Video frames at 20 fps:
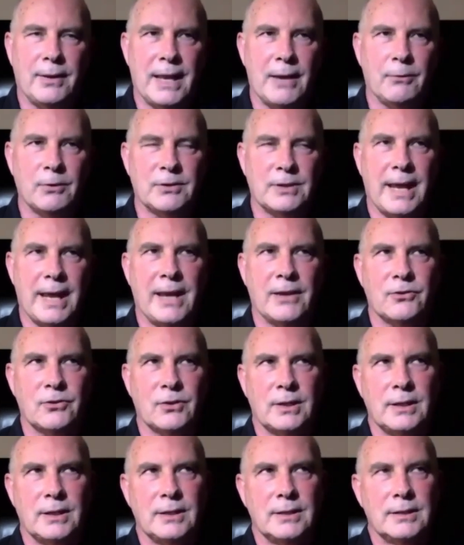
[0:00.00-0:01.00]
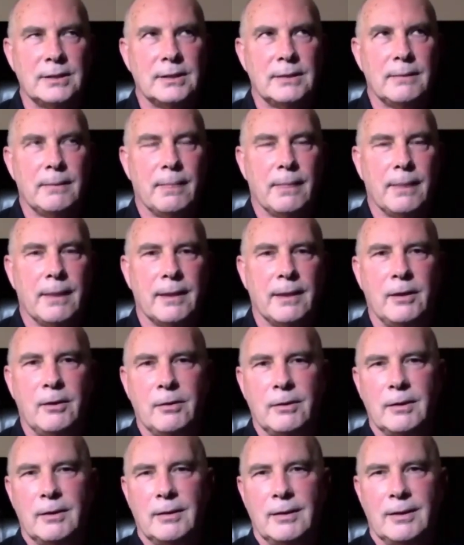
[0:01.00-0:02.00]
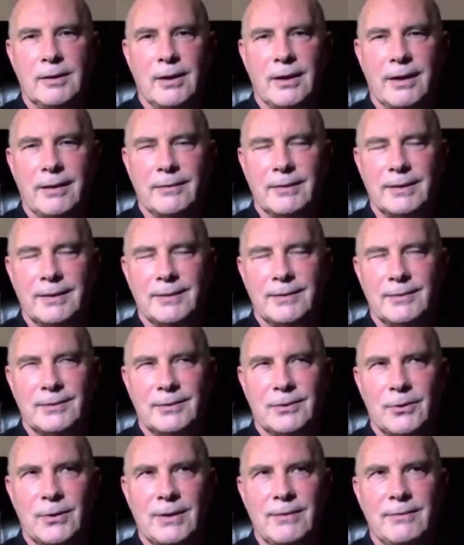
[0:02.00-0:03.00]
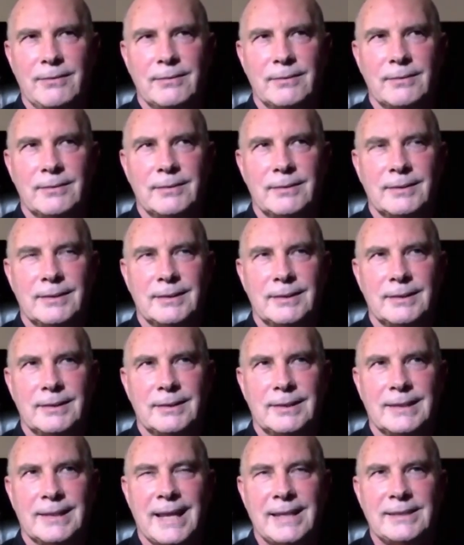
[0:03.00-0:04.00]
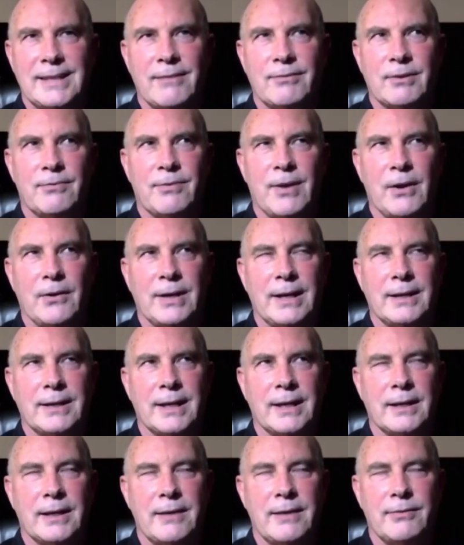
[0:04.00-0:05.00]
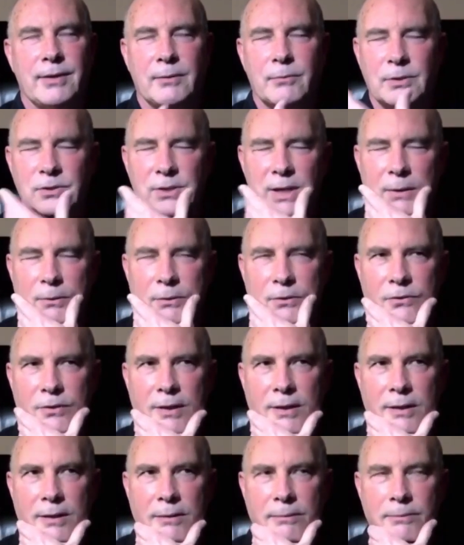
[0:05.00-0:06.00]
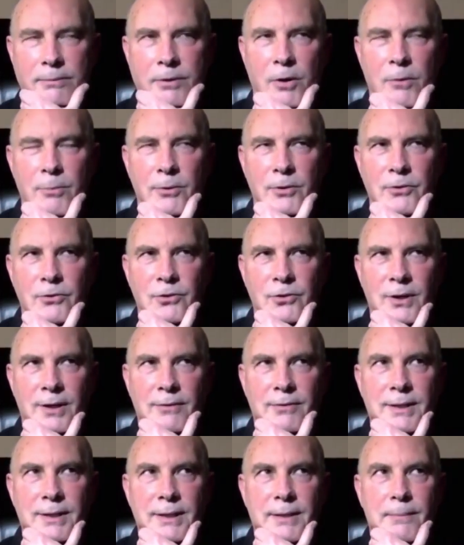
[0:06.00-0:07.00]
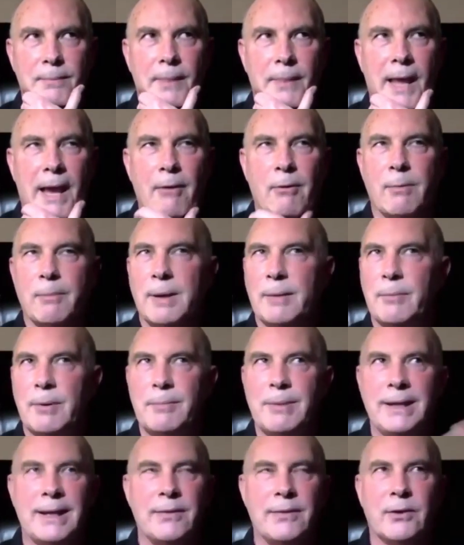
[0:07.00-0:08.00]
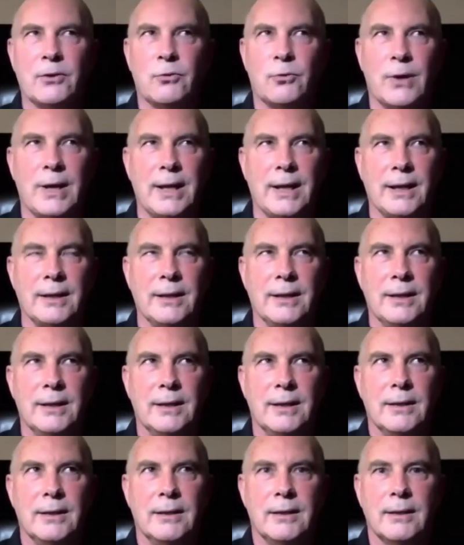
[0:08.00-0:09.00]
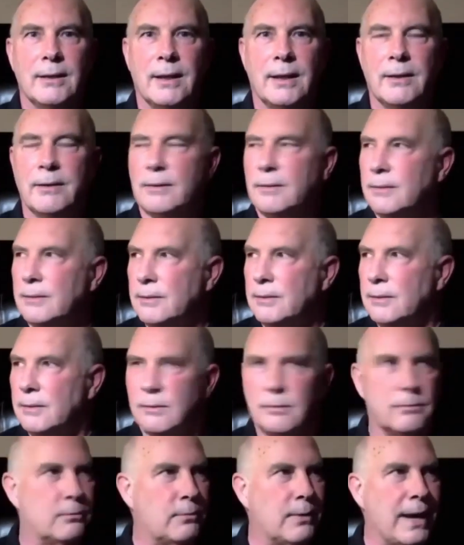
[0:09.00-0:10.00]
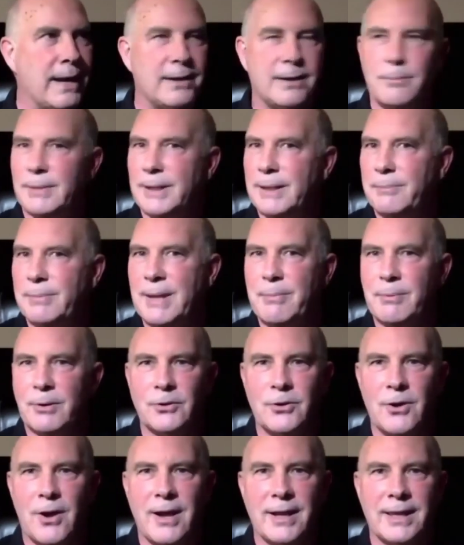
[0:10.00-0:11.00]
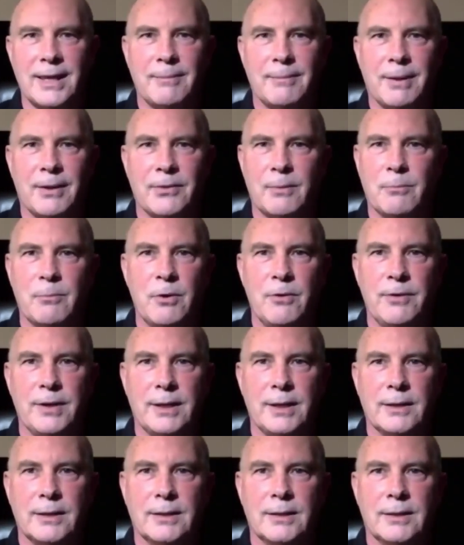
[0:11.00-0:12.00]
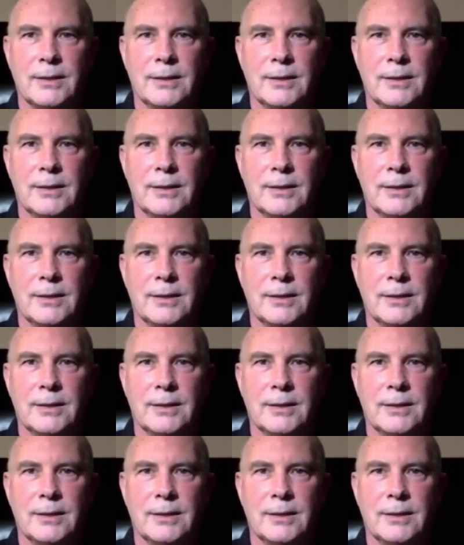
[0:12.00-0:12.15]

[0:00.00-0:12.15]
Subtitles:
And that was actually, during the days after Fahrenheit 9/11, which I was a co-producer of, I remember being on the train and randomly people are talking about the movie